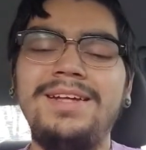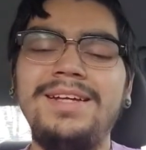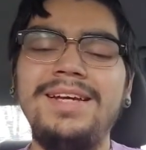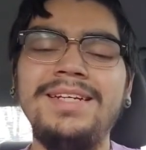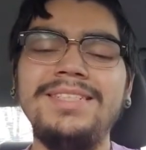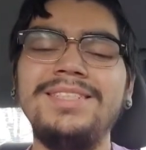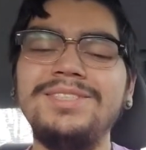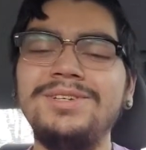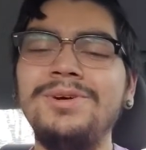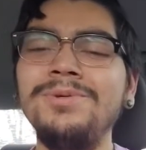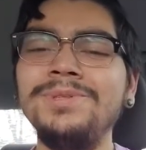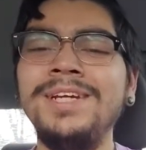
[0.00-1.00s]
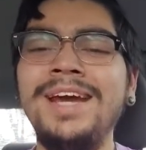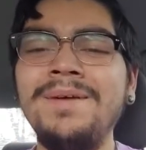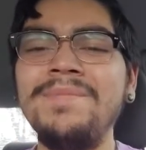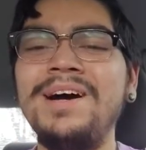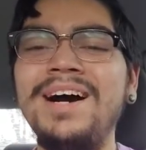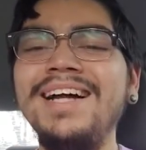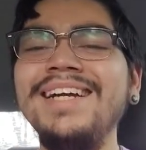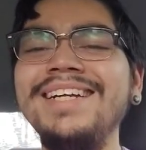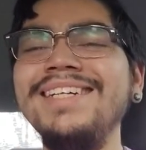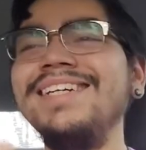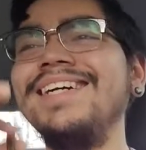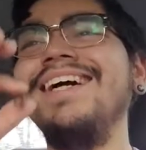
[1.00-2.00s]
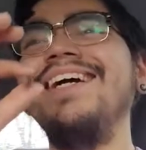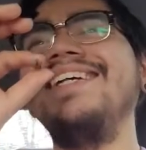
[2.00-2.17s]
it's so damn hot here.